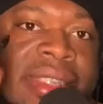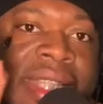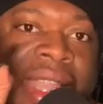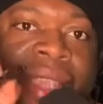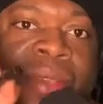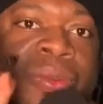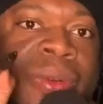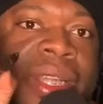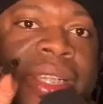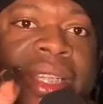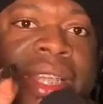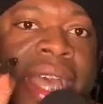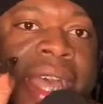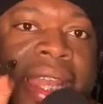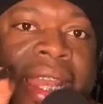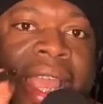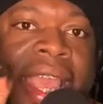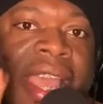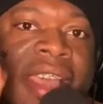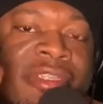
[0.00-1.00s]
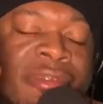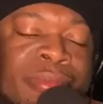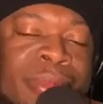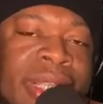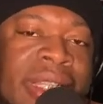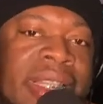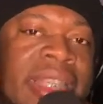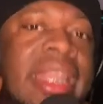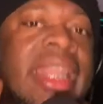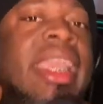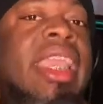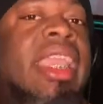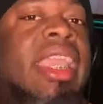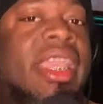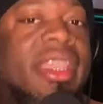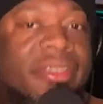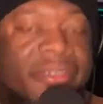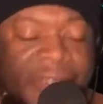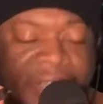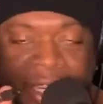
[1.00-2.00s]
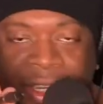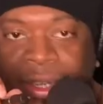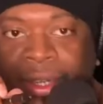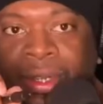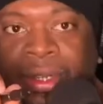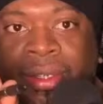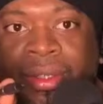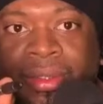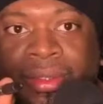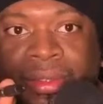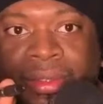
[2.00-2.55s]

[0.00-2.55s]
they would not have believed her.